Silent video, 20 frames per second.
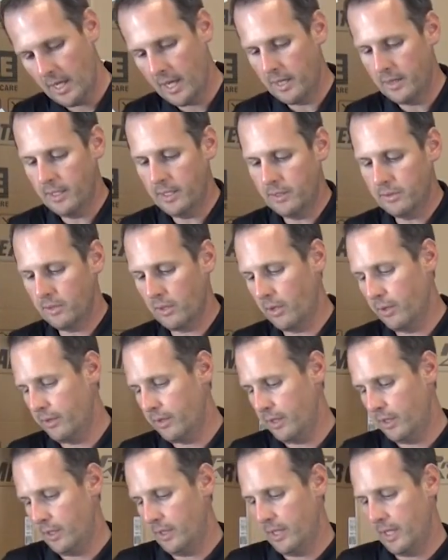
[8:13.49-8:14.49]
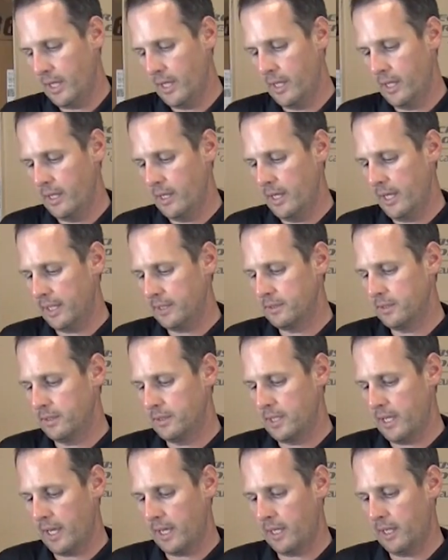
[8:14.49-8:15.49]
And these are the
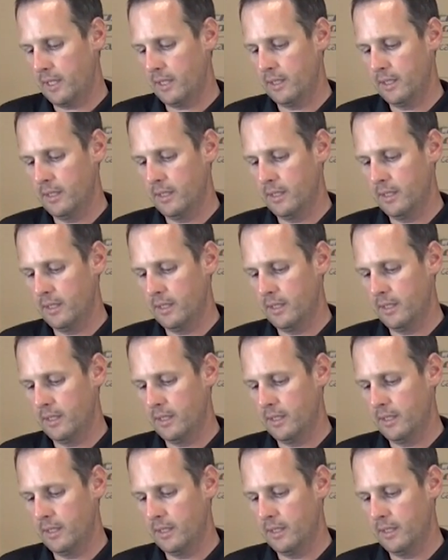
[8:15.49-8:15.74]
Nexatec,